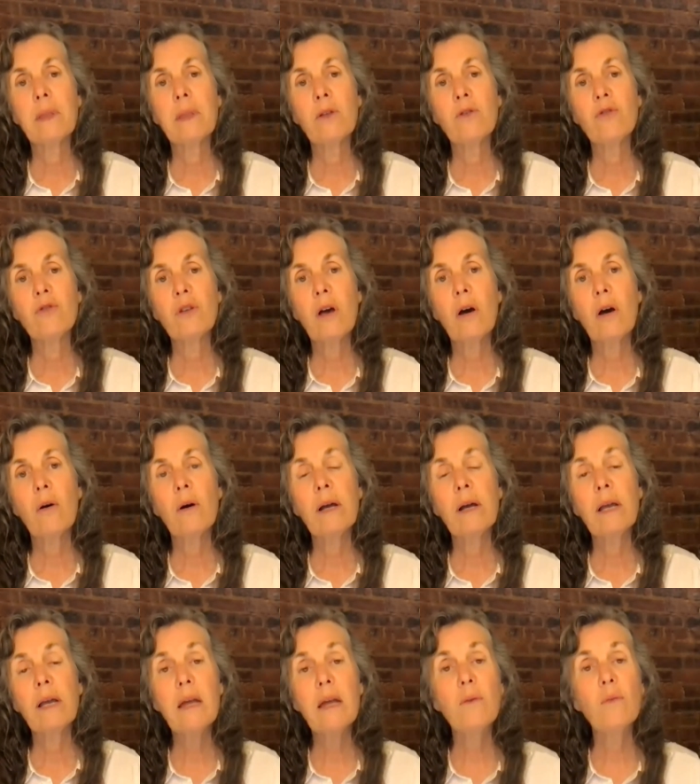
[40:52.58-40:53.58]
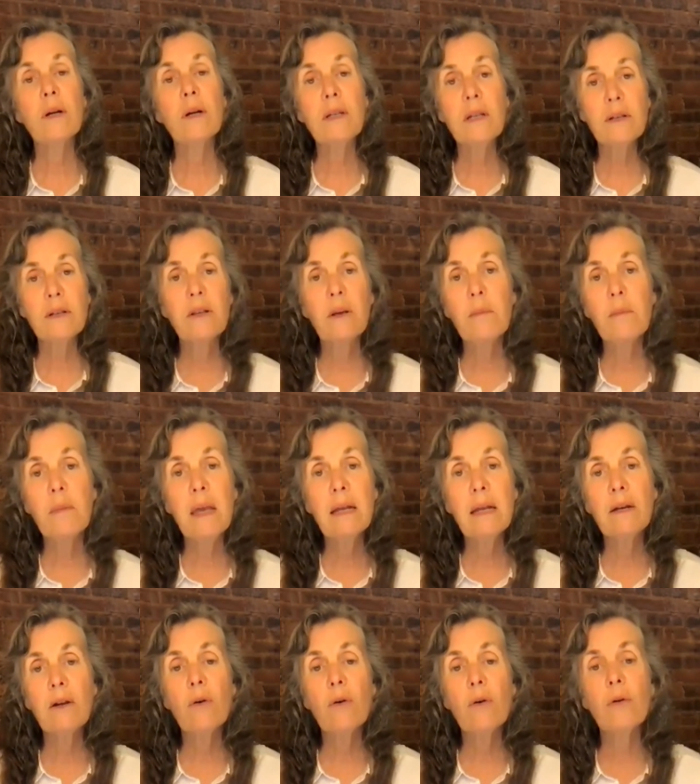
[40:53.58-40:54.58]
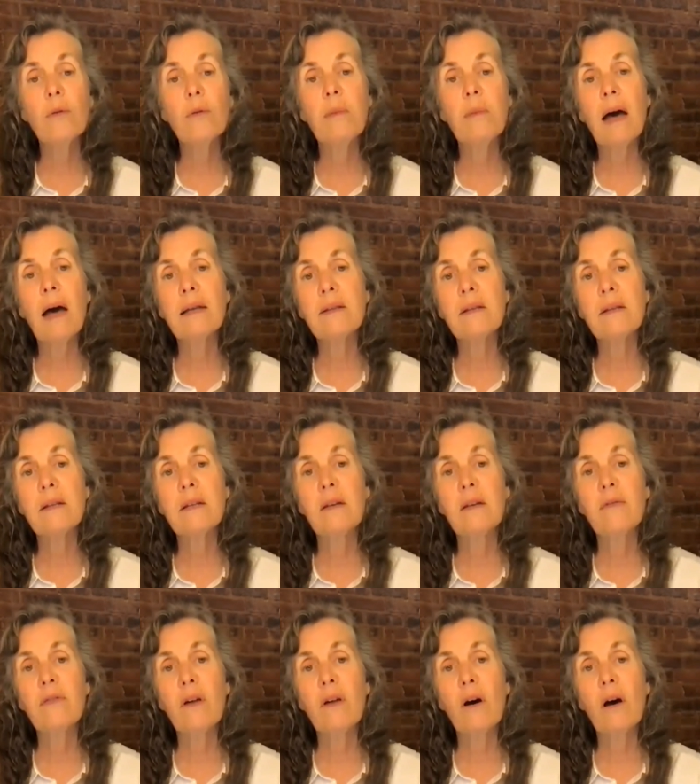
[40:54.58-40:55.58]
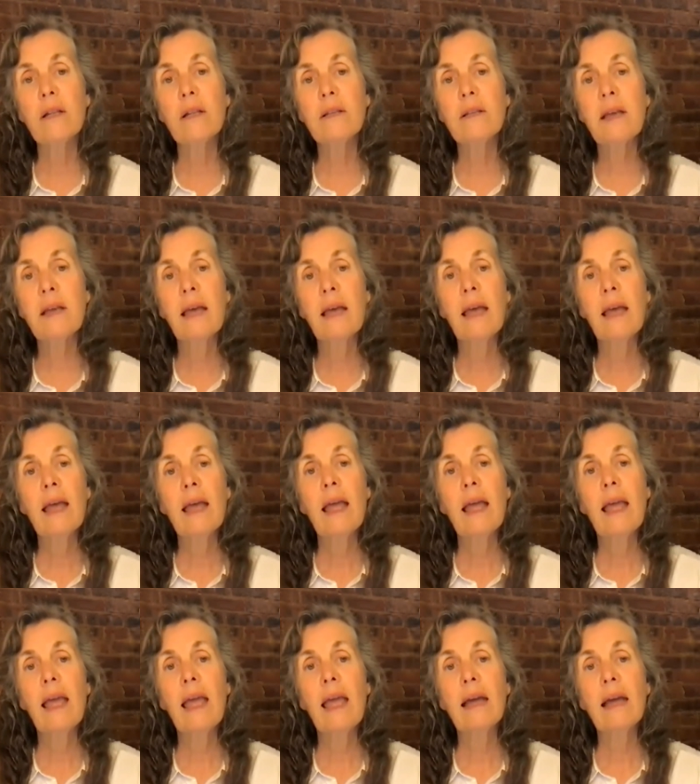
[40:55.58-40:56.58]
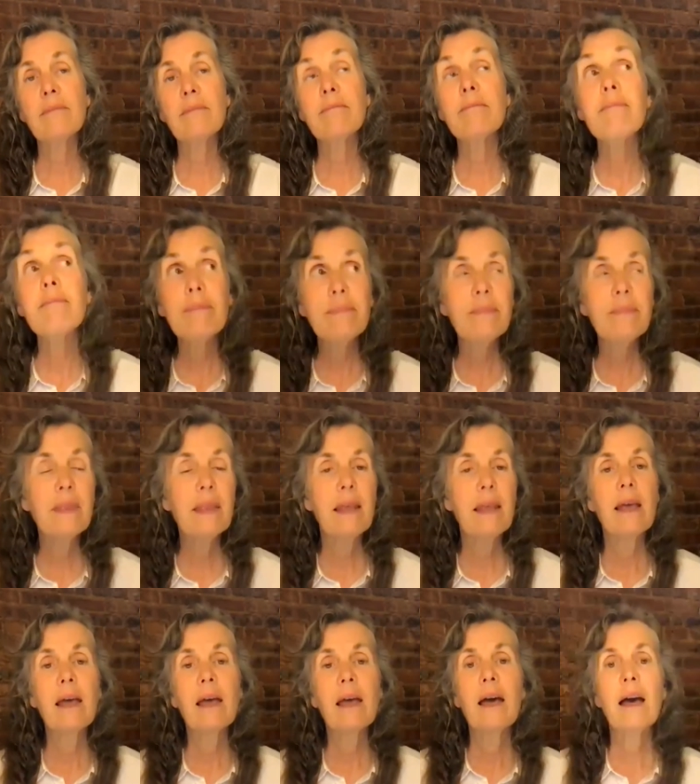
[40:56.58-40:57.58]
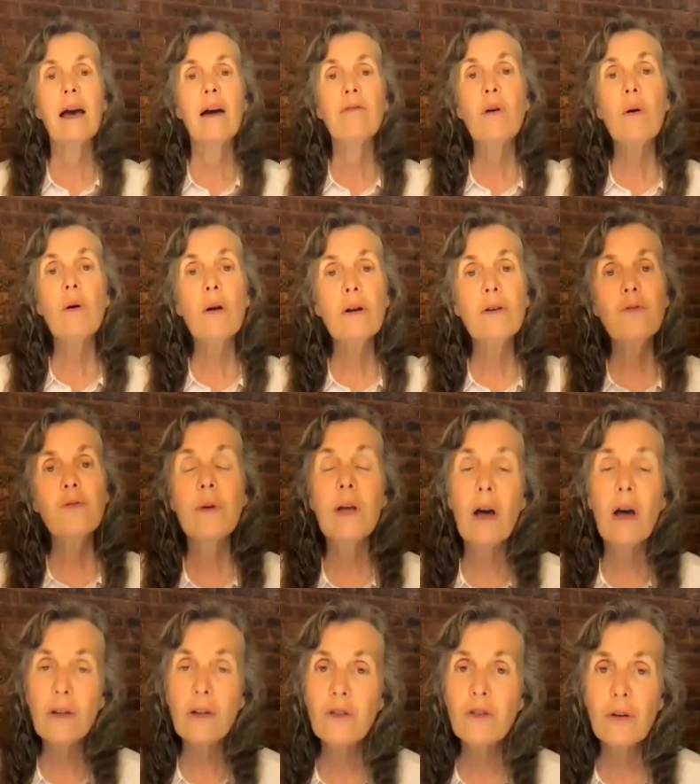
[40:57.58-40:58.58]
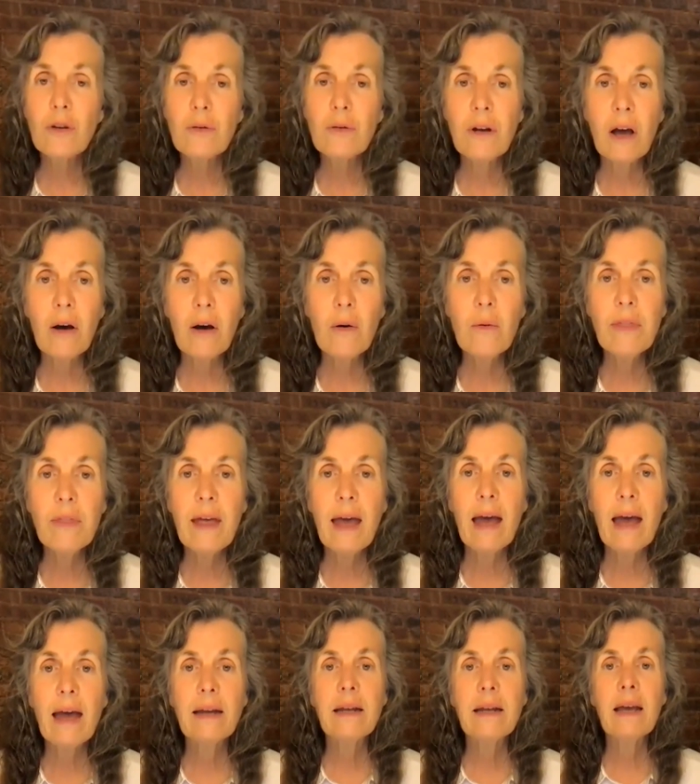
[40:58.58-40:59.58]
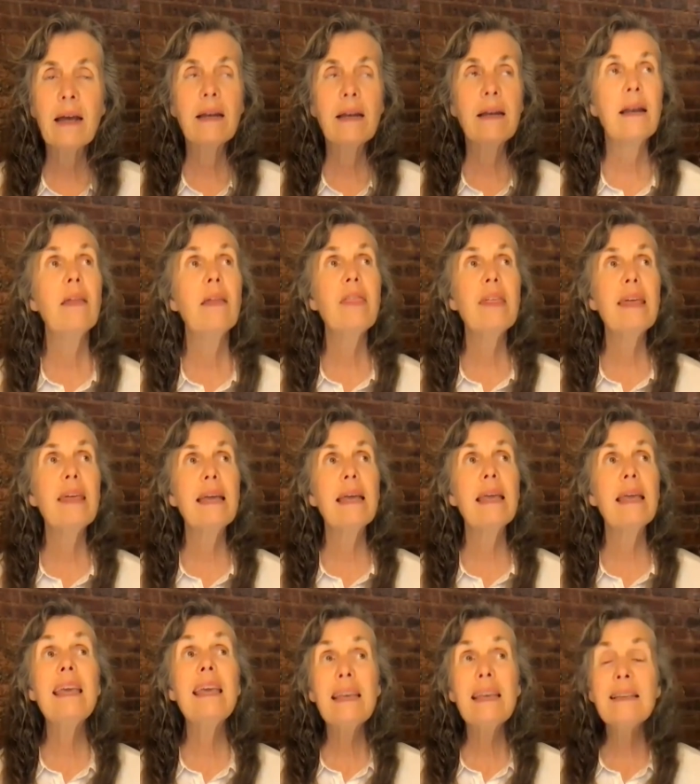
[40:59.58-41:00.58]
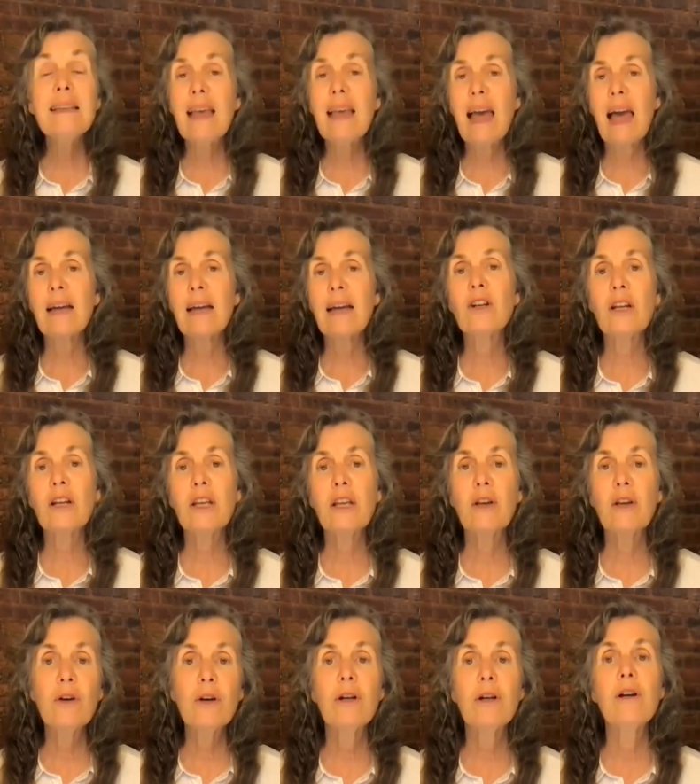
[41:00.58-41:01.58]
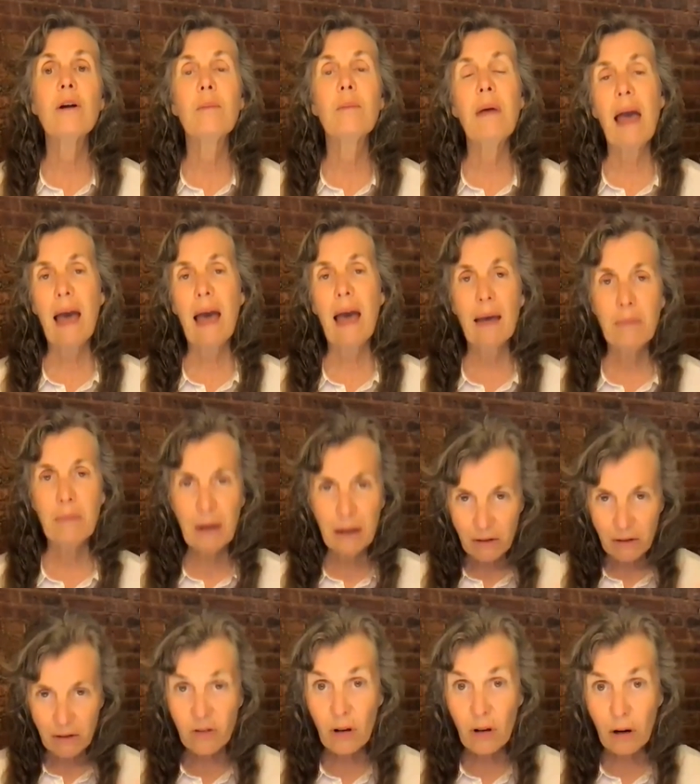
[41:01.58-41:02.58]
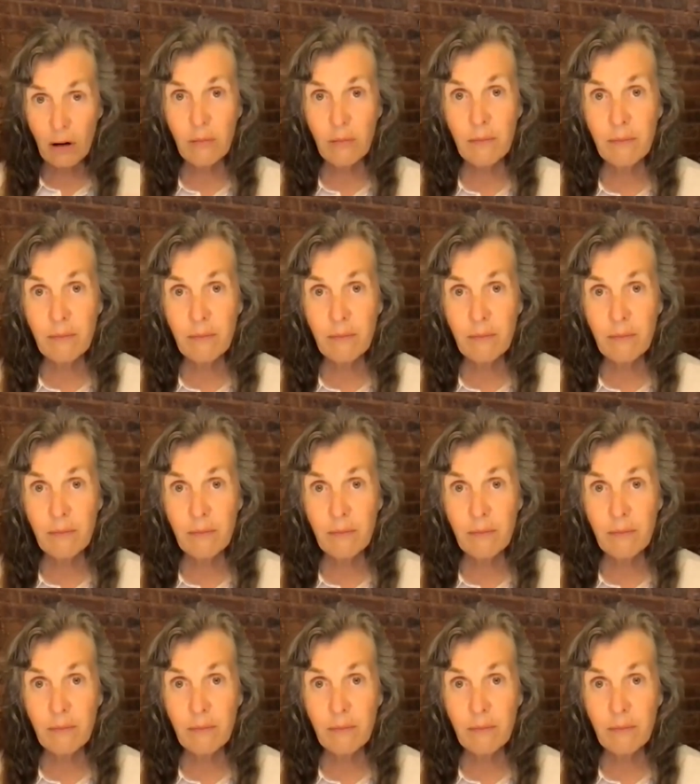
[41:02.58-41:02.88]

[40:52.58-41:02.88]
so again what does it mean to hold positive thoughts and of course, we also know that Nothing is actually good or bad, but it's our